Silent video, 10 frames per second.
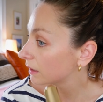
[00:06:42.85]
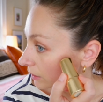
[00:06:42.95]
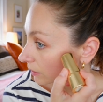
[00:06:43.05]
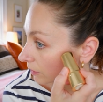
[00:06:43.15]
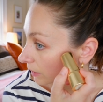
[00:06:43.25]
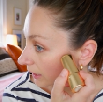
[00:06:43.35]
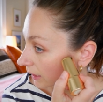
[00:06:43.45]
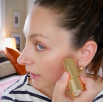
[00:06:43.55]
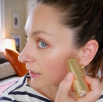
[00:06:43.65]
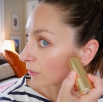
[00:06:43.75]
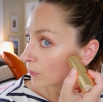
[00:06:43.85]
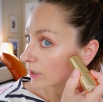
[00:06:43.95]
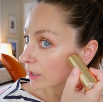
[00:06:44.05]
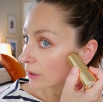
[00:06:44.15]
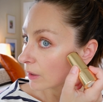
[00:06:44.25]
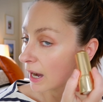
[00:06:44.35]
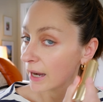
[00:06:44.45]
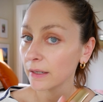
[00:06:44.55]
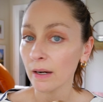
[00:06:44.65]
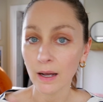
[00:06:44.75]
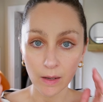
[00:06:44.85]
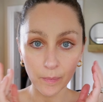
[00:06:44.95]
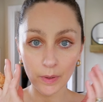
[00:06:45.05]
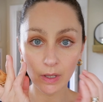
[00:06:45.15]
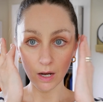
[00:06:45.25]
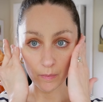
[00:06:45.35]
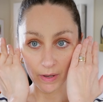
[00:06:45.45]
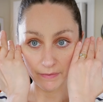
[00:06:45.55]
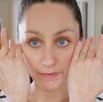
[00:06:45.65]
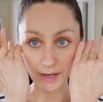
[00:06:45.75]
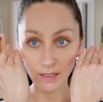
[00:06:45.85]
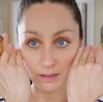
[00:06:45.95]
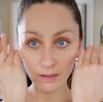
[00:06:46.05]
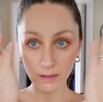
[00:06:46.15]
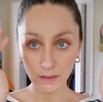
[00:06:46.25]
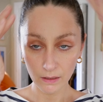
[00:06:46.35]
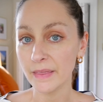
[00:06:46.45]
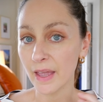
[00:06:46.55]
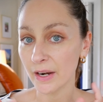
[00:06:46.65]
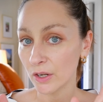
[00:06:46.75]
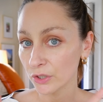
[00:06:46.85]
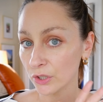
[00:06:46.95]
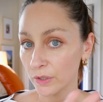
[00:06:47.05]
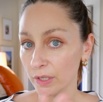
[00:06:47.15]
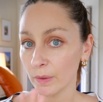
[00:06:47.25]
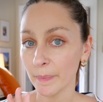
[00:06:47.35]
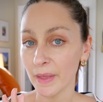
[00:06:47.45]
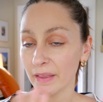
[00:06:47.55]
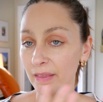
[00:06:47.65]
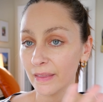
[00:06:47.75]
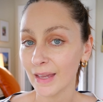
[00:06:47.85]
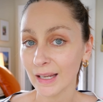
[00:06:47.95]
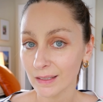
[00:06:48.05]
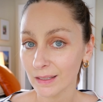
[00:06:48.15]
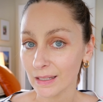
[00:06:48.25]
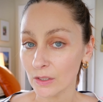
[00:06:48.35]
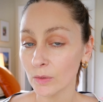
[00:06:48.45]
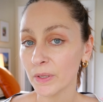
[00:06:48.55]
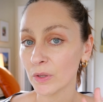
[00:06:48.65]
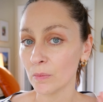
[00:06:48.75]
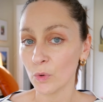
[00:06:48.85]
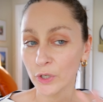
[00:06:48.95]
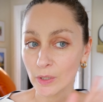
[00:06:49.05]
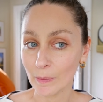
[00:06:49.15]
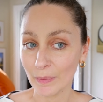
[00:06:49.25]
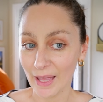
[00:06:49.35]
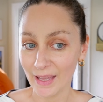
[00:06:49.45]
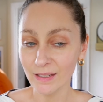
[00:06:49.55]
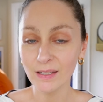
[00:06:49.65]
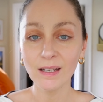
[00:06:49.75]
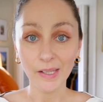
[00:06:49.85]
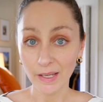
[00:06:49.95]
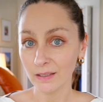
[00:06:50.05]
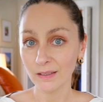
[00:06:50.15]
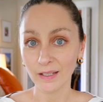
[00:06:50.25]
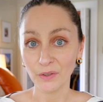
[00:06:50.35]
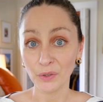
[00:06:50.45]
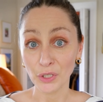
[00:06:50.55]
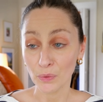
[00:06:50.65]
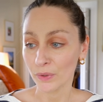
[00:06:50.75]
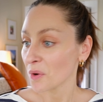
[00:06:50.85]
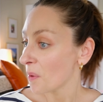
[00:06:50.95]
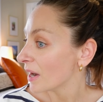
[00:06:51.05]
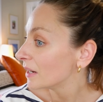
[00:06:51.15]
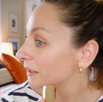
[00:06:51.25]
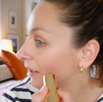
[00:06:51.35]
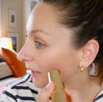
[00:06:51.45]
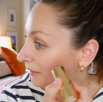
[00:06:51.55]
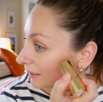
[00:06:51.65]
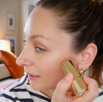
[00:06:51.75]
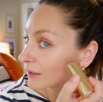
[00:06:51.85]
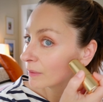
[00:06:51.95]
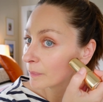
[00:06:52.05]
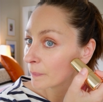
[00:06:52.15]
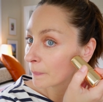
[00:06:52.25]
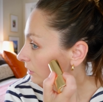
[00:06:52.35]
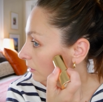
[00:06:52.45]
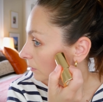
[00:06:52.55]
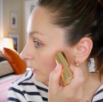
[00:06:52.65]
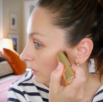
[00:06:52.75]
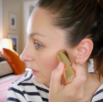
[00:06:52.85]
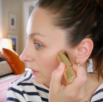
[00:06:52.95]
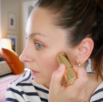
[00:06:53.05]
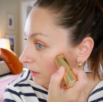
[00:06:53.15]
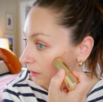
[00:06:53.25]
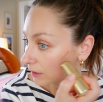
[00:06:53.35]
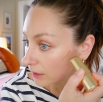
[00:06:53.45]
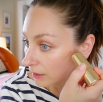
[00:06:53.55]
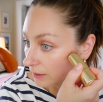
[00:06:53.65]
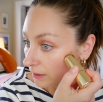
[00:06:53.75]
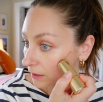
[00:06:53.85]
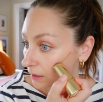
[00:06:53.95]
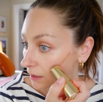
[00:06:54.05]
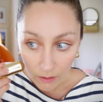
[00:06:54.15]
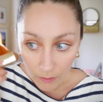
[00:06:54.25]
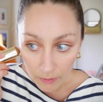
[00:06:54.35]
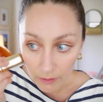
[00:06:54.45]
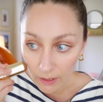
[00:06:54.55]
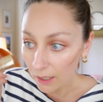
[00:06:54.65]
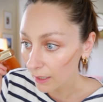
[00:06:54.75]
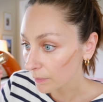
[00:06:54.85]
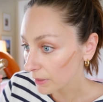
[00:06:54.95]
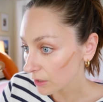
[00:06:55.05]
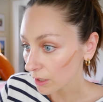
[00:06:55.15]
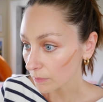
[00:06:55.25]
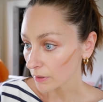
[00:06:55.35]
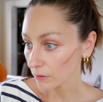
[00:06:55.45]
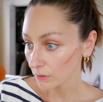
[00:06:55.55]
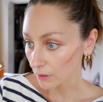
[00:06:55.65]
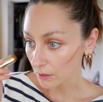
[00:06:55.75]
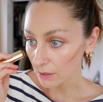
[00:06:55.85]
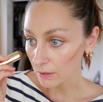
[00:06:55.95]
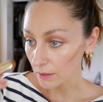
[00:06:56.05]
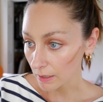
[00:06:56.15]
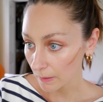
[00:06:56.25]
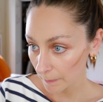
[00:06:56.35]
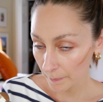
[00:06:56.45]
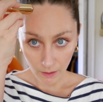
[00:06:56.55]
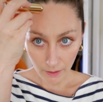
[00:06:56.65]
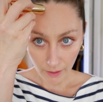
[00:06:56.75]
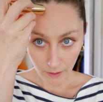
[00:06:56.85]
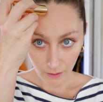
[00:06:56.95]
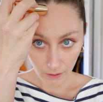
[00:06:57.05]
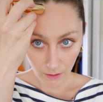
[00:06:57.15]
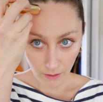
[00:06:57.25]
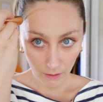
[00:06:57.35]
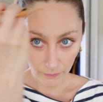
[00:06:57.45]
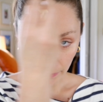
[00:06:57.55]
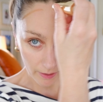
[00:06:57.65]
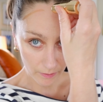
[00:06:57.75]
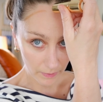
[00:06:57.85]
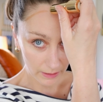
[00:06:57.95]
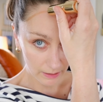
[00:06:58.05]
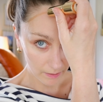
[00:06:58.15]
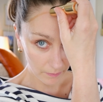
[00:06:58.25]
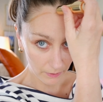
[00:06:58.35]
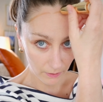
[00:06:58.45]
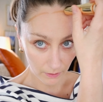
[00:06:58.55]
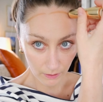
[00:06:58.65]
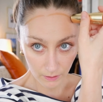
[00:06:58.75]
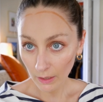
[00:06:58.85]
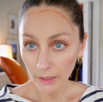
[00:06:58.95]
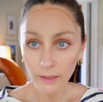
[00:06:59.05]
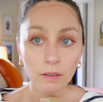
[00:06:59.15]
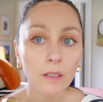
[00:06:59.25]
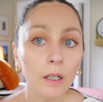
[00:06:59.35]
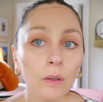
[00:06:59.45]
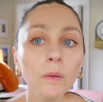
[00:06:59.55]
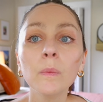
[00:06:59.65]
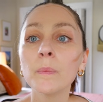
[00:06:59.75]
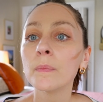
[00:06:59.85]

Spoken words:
So I kind of want to go higher up on my face, and then I'll show you I'm not that skilled, but the more you blend, the less skill you require, I think. So I'm just looking in here. So pretty high on my cheekbones, honestly. And then around my temple, like so.